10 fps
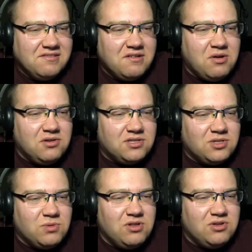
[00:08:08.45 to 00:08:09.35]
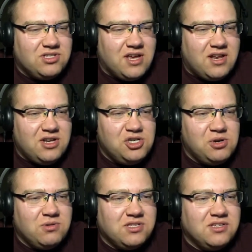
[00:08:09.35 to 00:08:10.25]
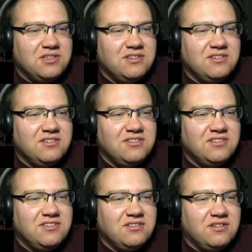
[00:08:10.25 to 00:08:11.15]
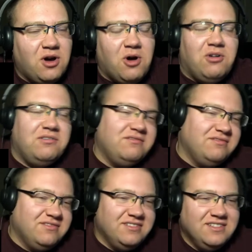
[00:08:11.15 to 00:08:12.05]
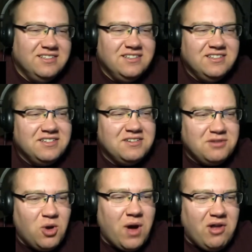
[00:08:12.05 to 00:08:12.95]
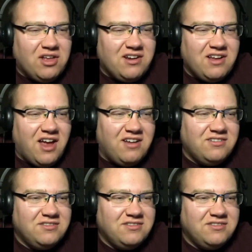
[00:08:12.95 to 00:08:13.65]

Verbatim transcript: Oh, is this one of those dead end jokes? Oh. No outlet, yeah.